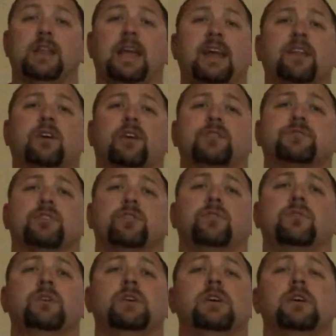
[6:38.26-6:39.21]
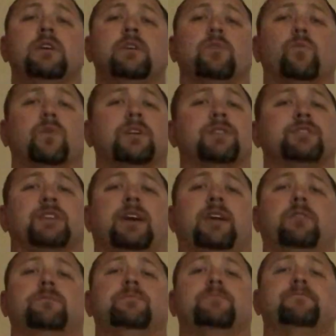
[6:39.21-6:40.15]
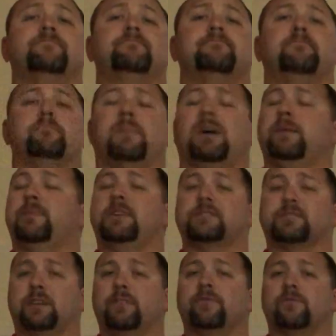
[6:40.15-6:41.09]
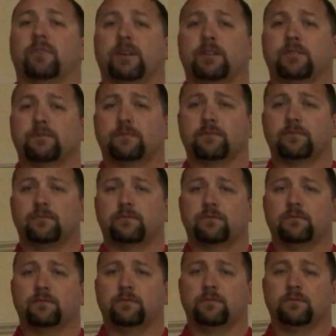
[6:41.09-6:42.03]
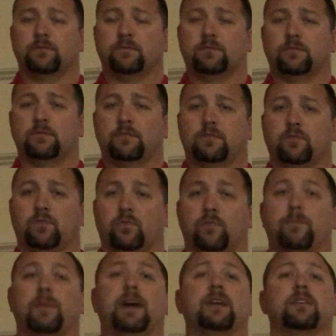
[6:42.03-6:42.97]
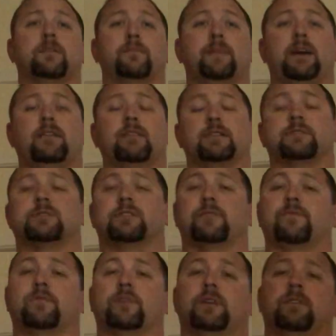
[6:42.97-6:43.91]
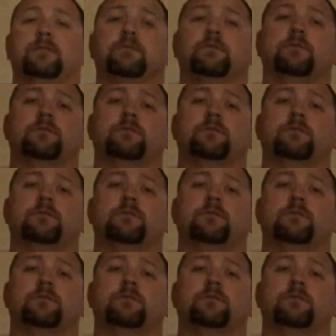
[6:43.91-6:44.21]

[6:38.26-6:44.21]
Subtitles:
And also, when a child might be suffering or might come out as suffering,